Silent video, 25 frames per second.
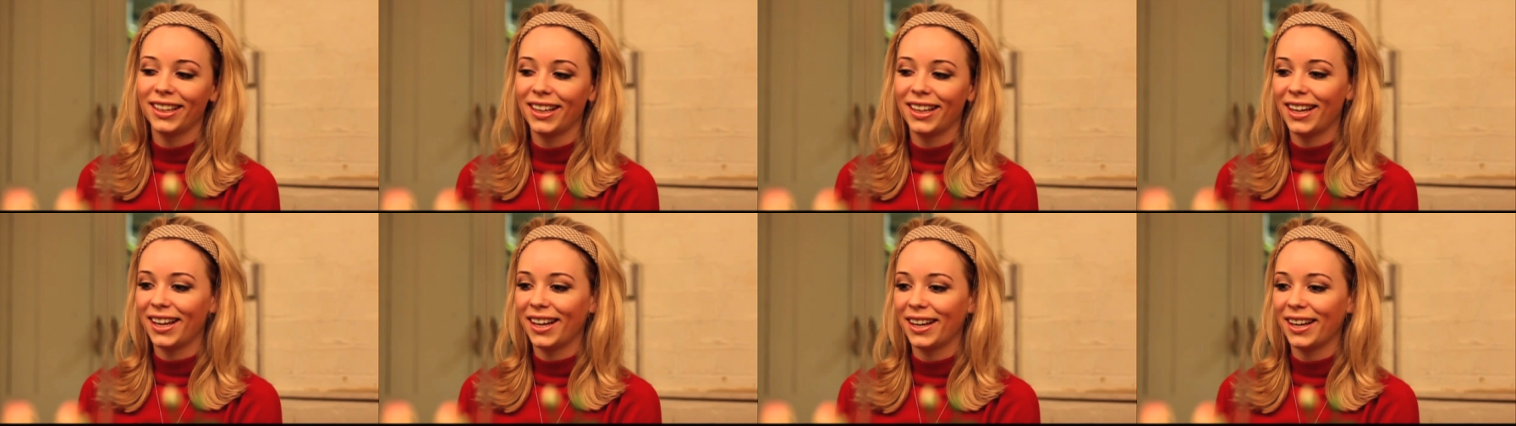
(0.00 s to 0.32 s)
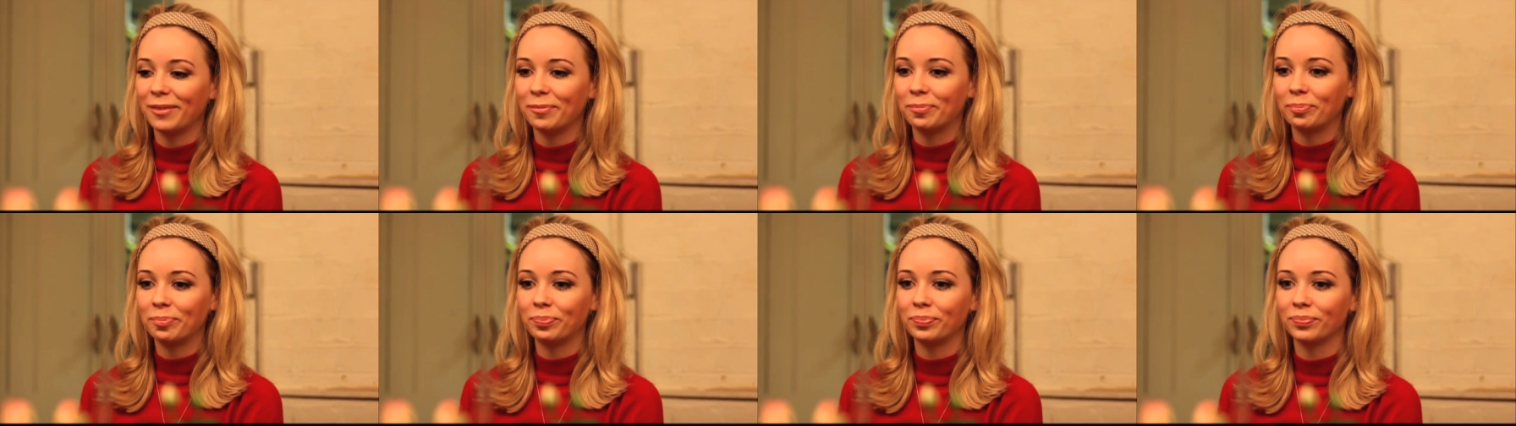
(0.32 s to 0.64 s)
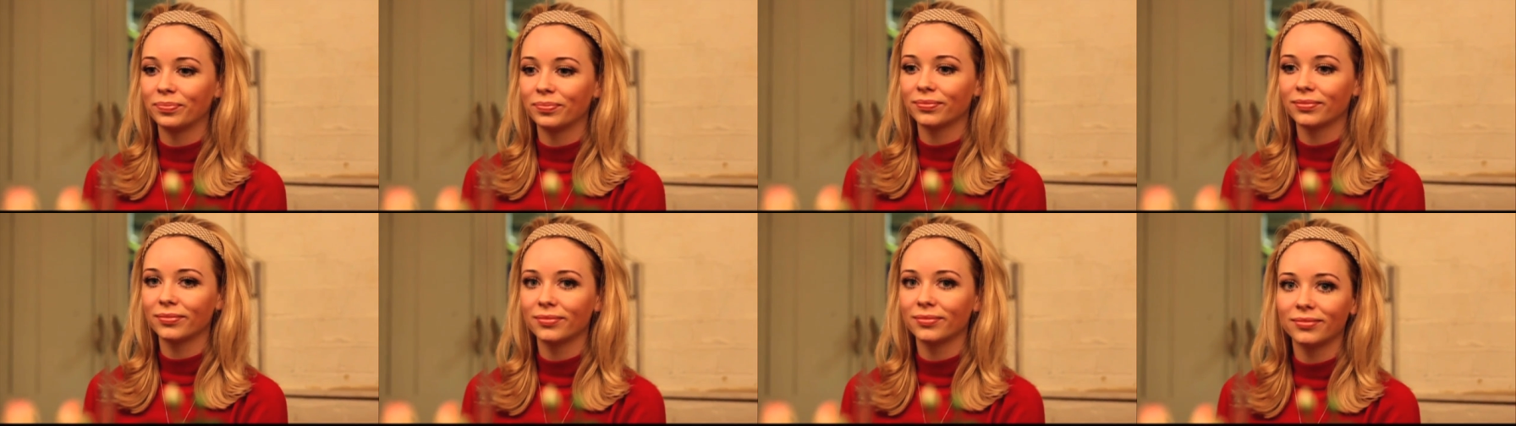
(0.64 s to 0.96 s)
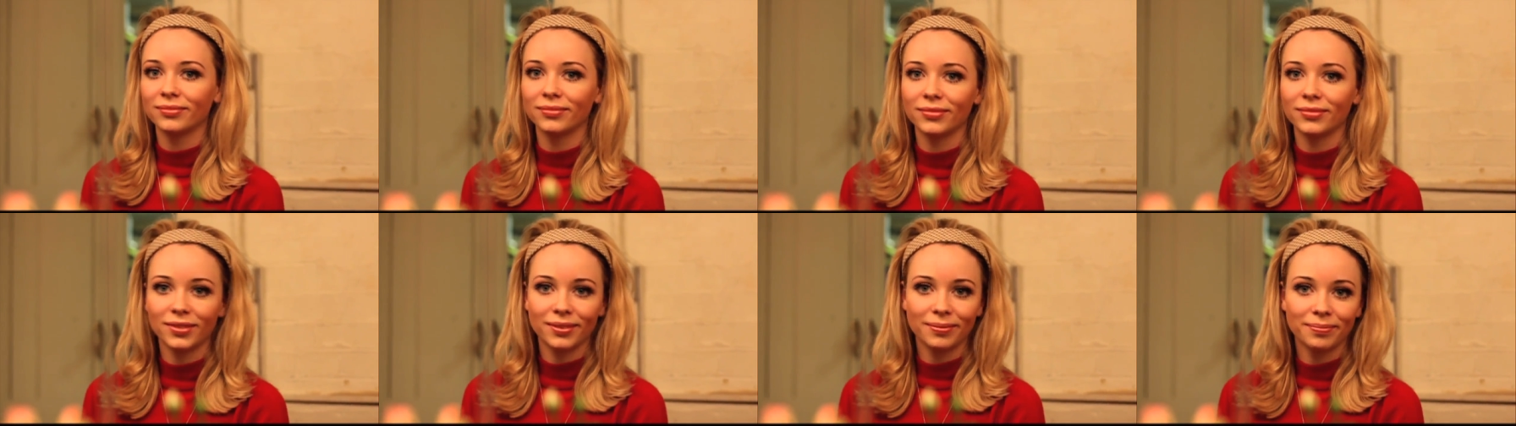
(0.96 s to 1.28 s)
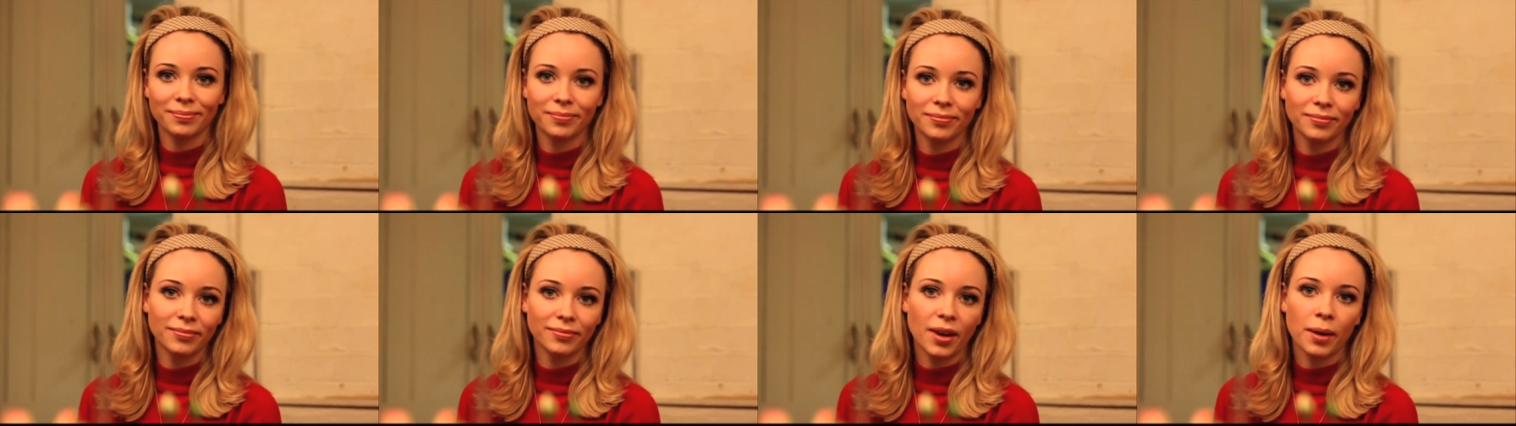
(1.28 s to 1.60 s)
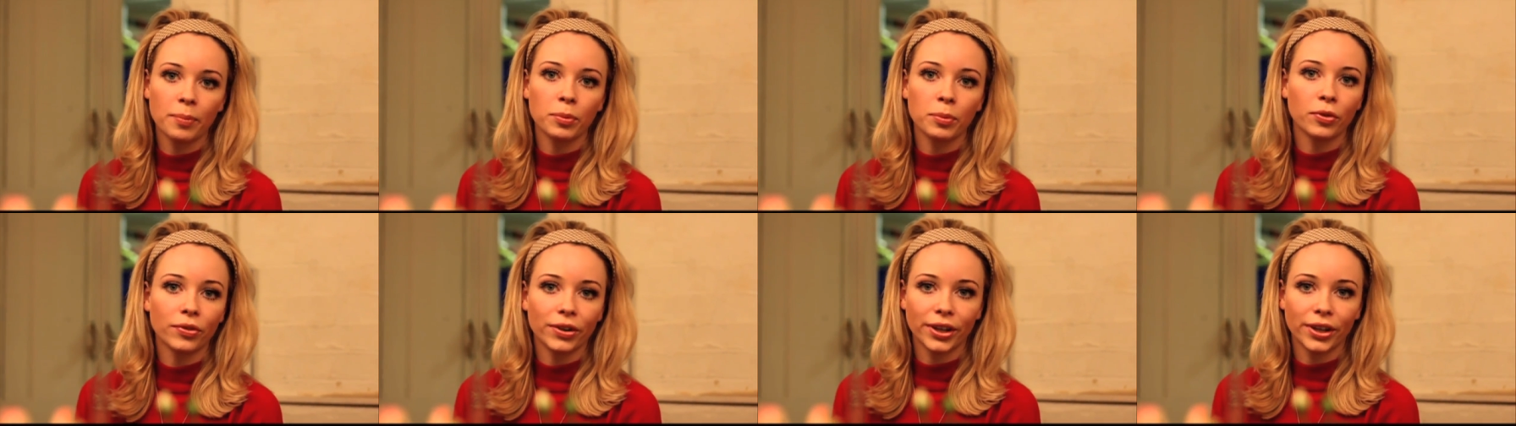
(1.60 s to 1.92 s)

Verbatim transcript: I'm not